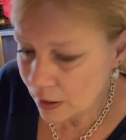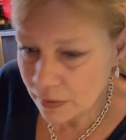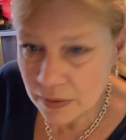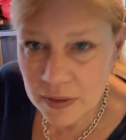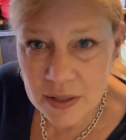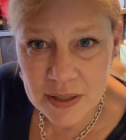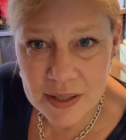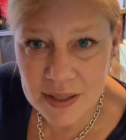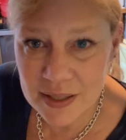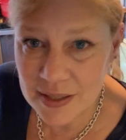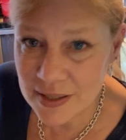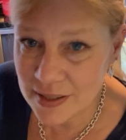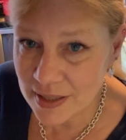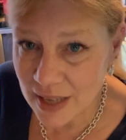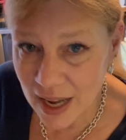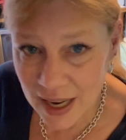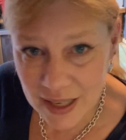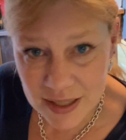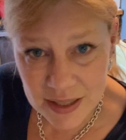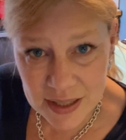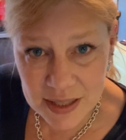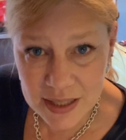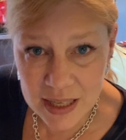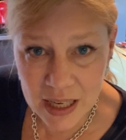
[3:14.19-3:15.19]
This does
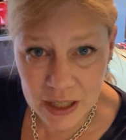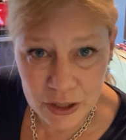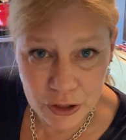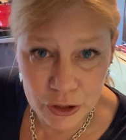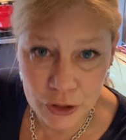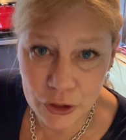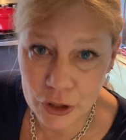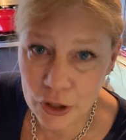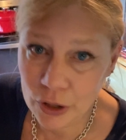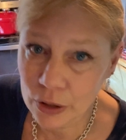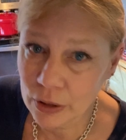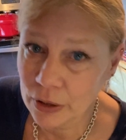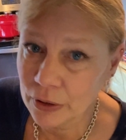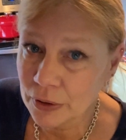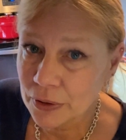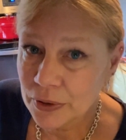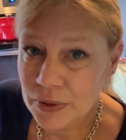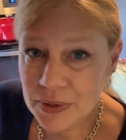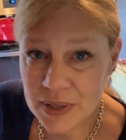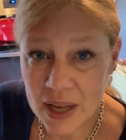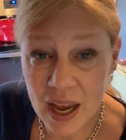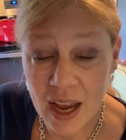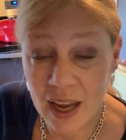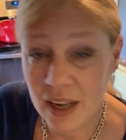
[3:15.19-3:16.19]
not stain your
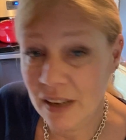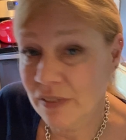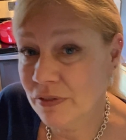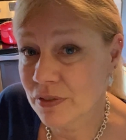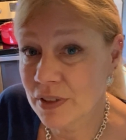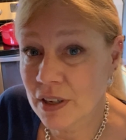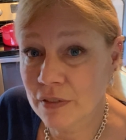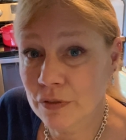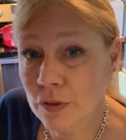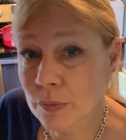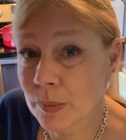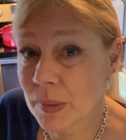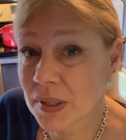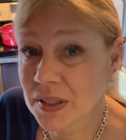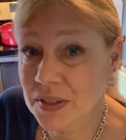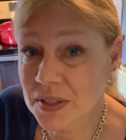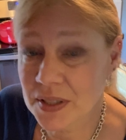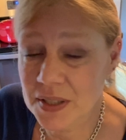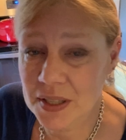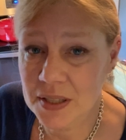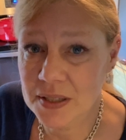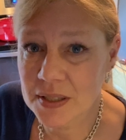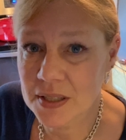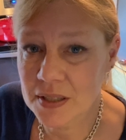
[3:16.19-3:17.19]
clothes. I've never been
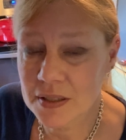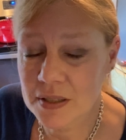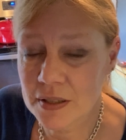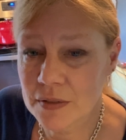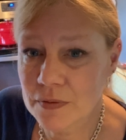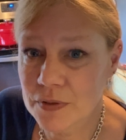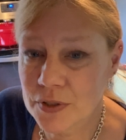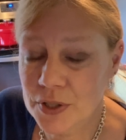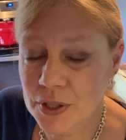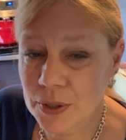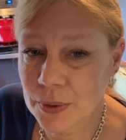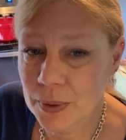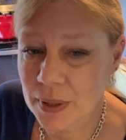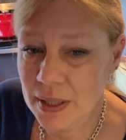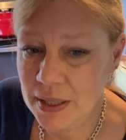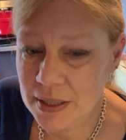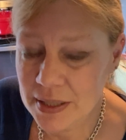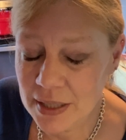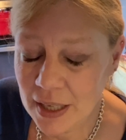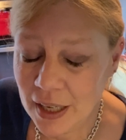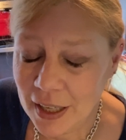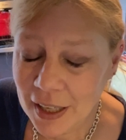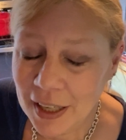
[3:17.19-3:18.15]
sensitive to it.